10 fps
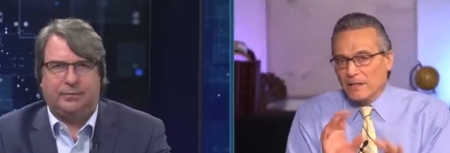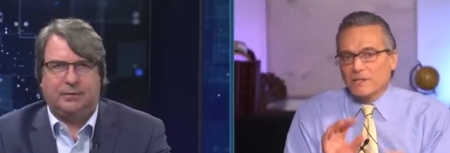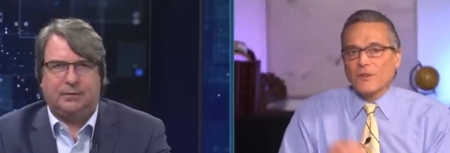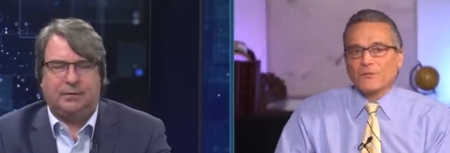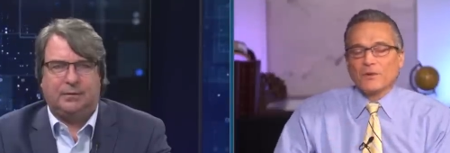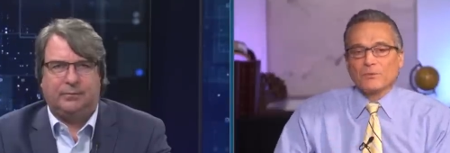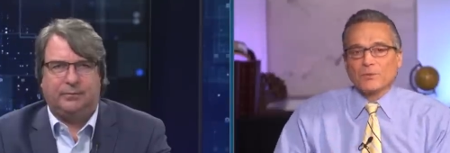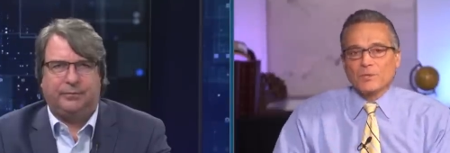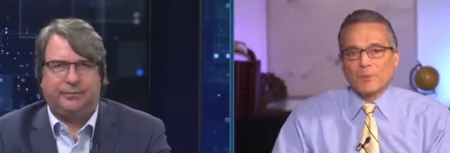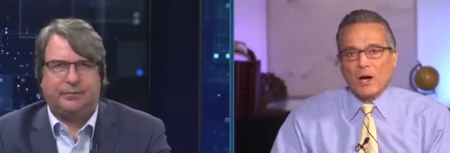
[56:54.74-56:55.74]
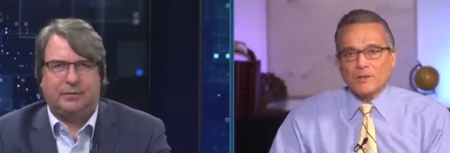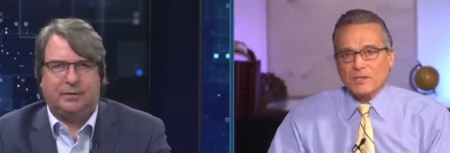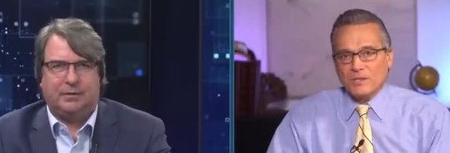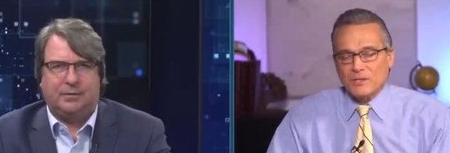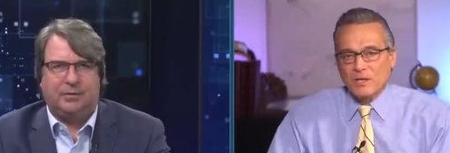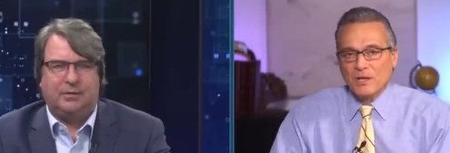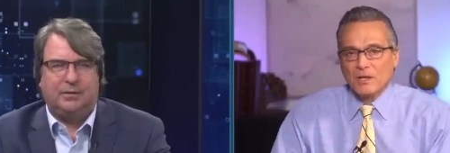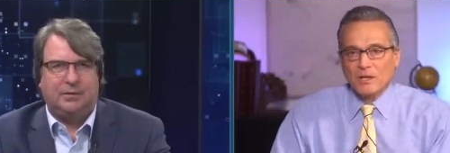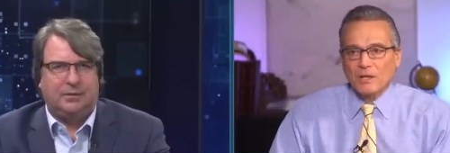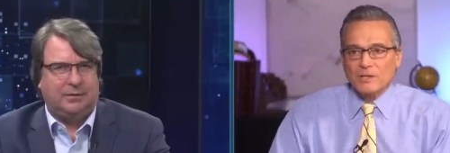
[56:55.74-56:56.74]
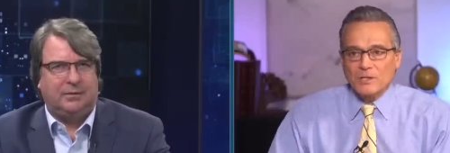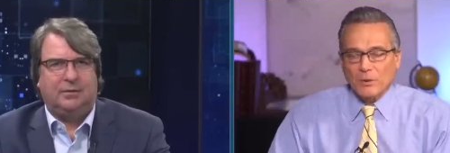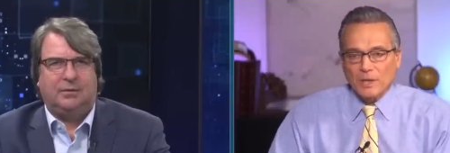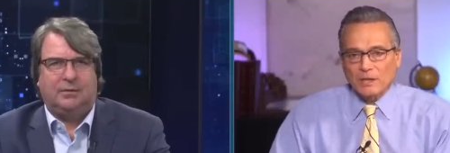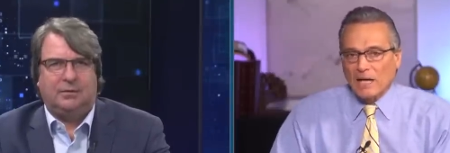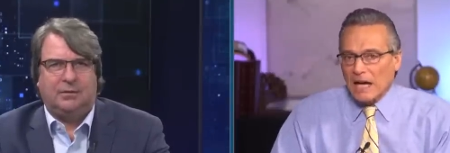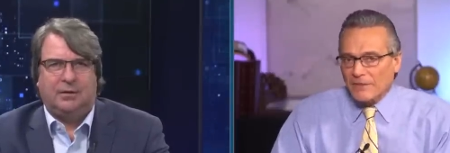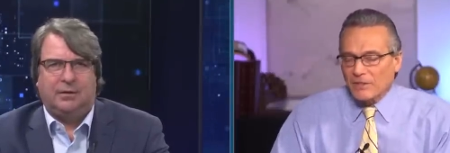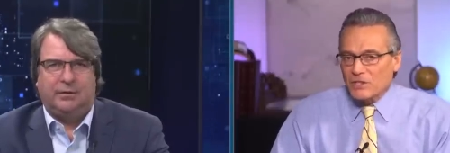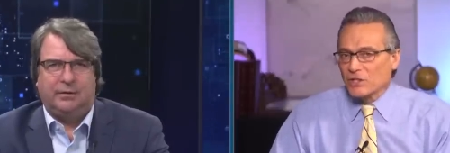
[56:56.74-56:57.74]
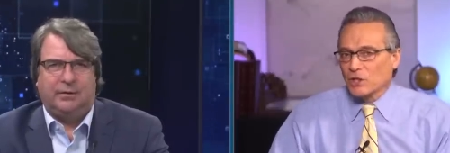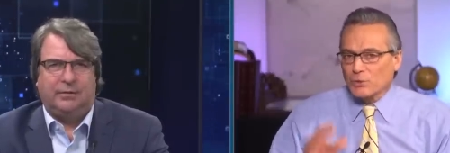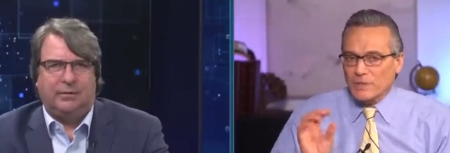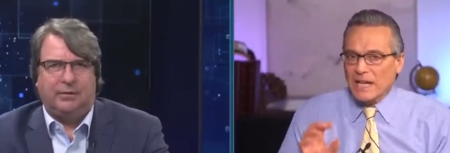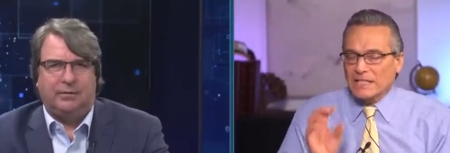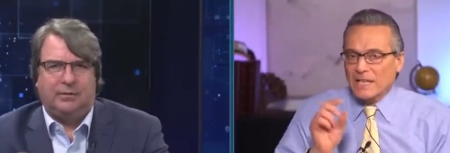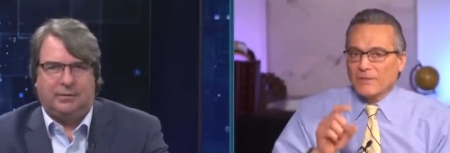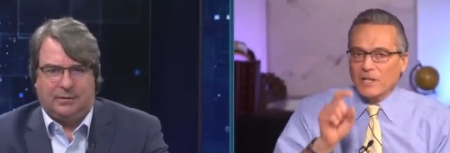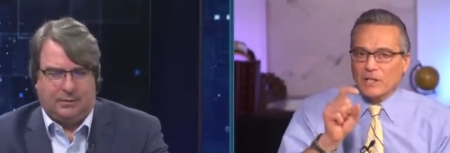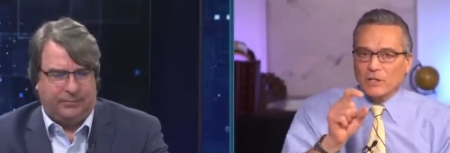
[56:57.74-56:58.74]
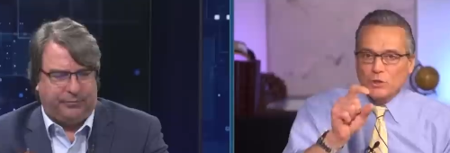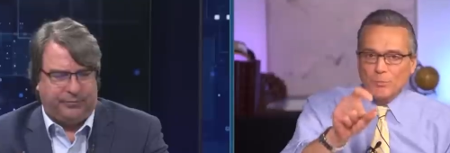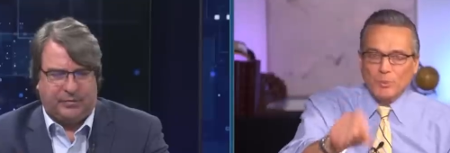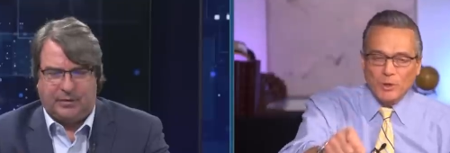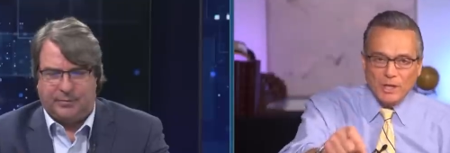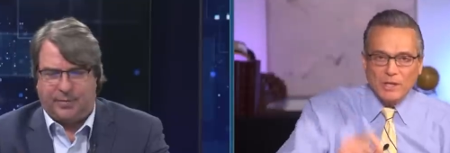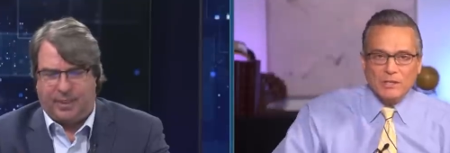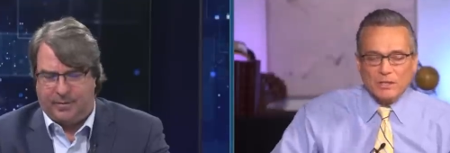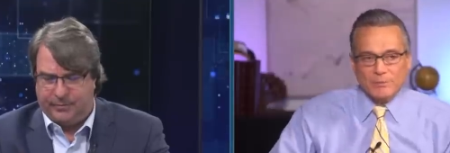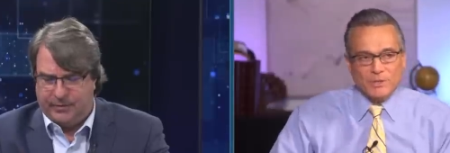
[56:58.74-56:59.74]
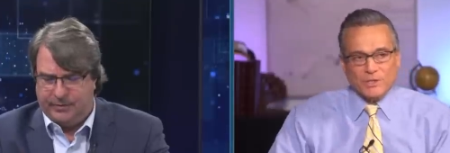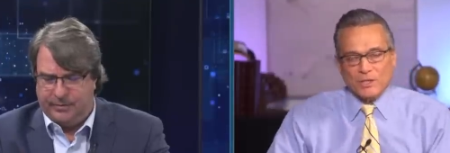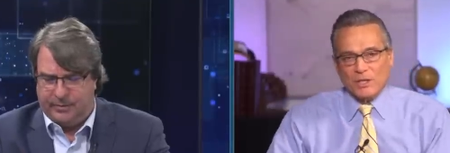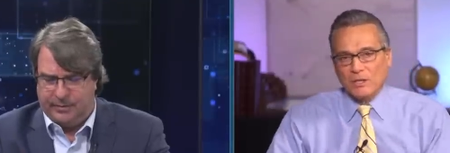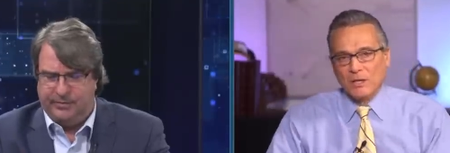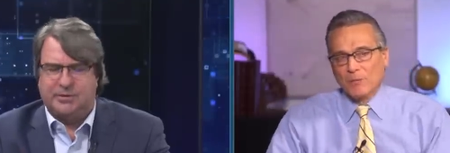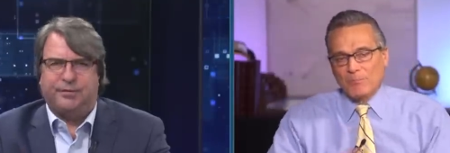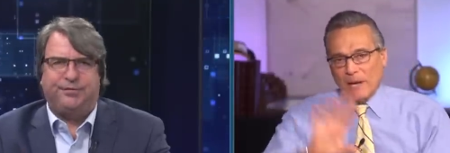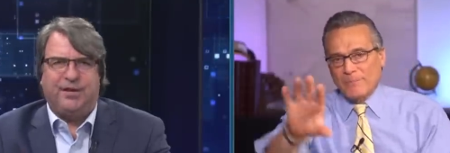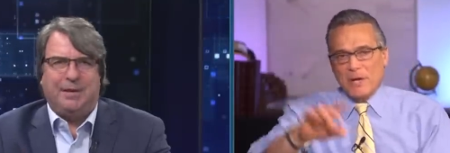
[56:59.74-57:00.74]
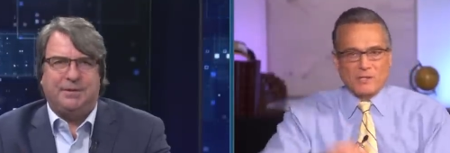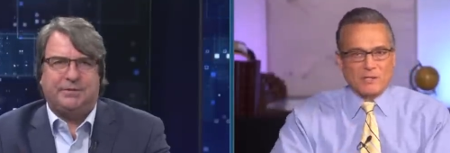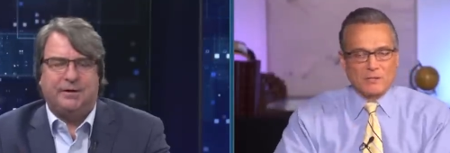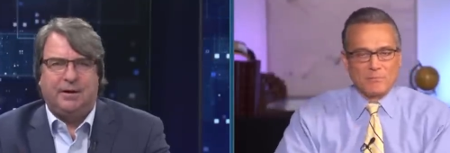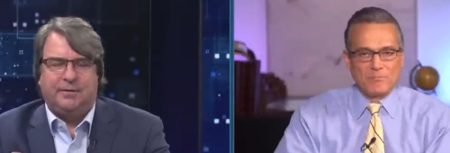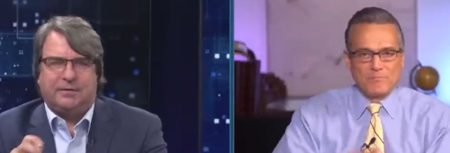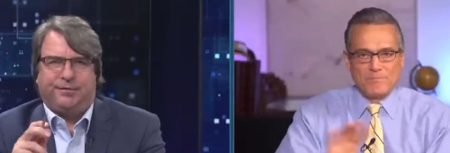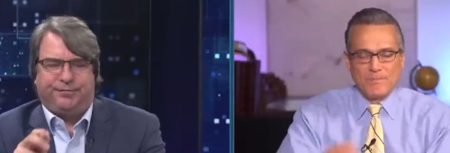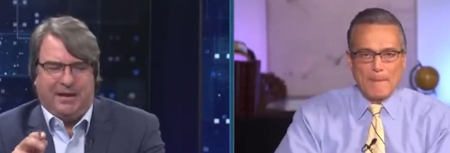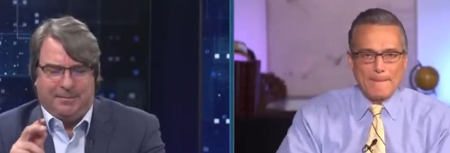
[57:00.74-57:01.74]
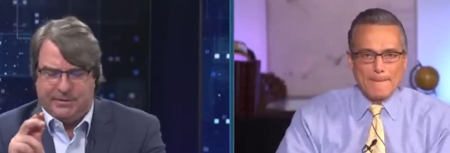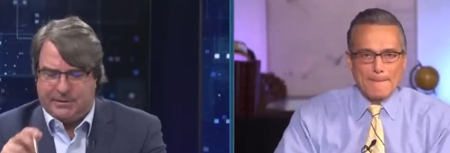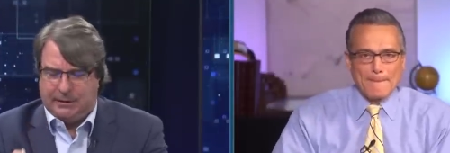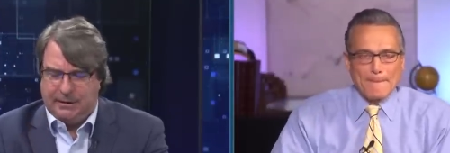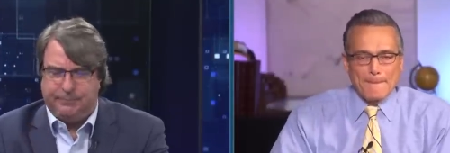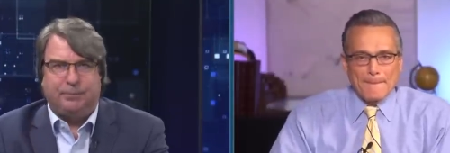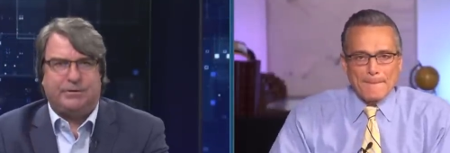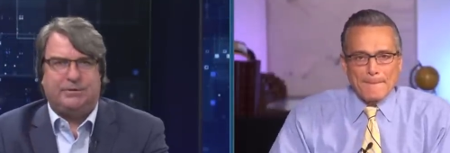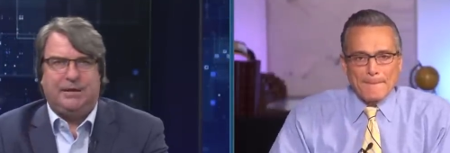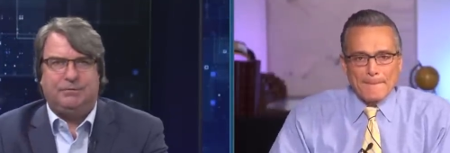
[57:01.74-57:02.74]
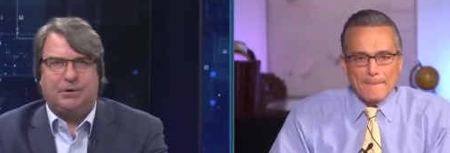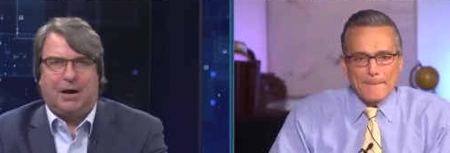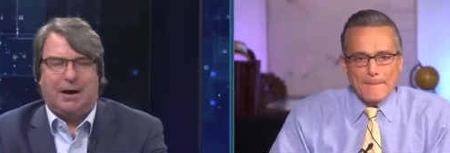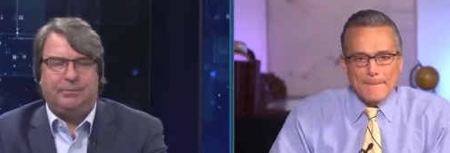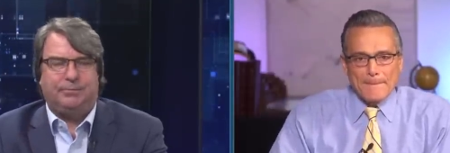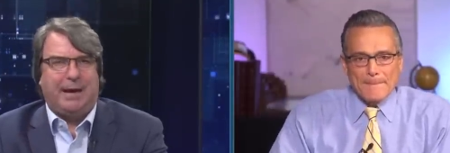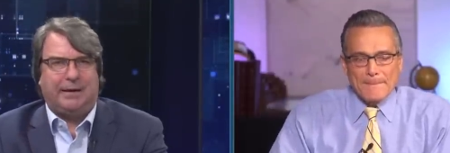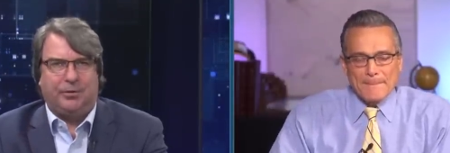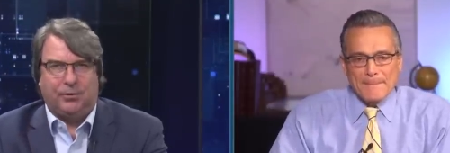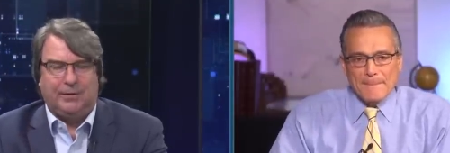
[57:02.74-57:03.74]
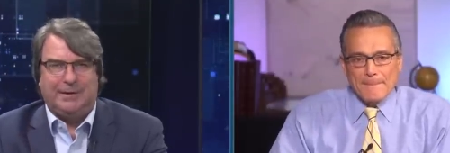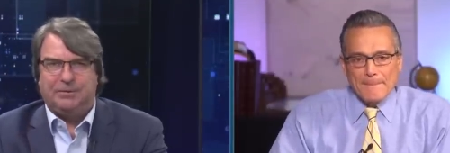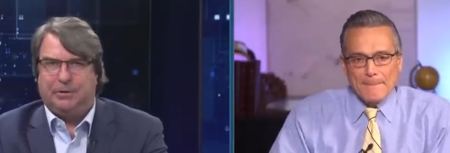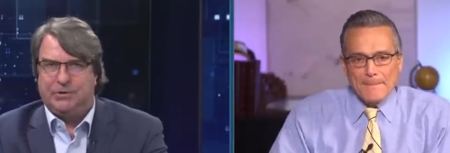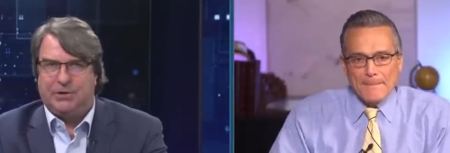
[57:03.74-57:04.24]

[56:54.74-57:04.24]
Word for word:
Speaker 1: different responses and so a lot of it is the creativity that you put into the machine.
Speaker 2: There's Big a miss. famous there's a famous clip with Steve Jobs back in the early days when he was